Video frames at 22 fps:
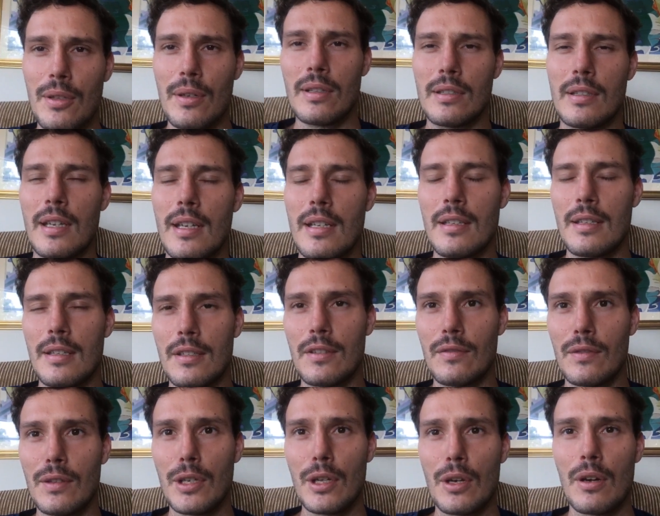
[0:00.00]
so that's the end of this
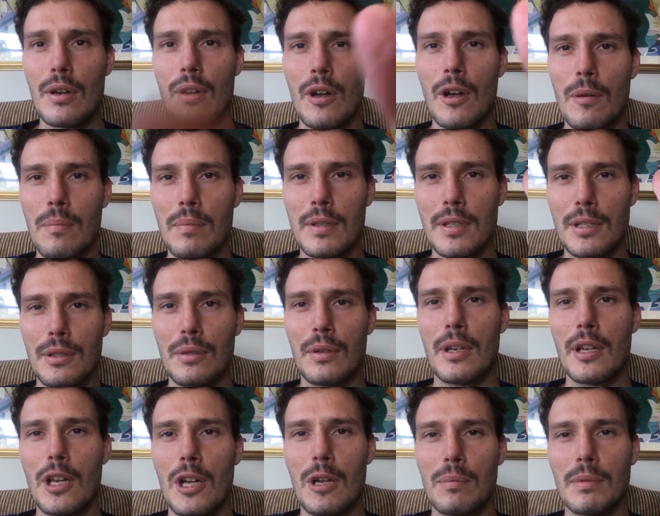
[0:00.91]
video. I hope this
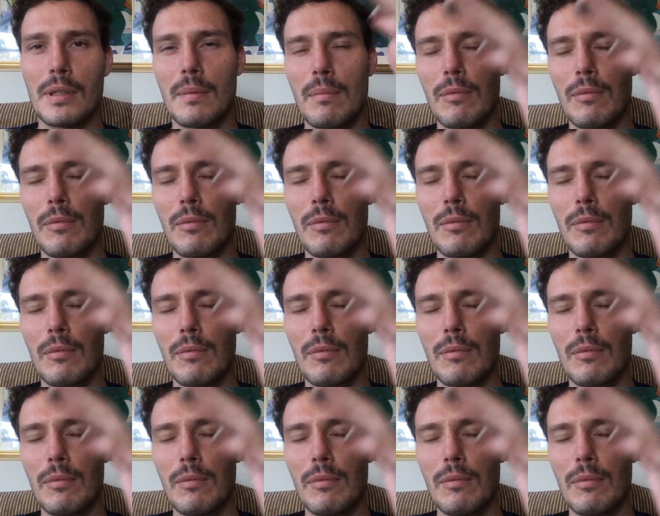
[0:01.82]
sort of helped.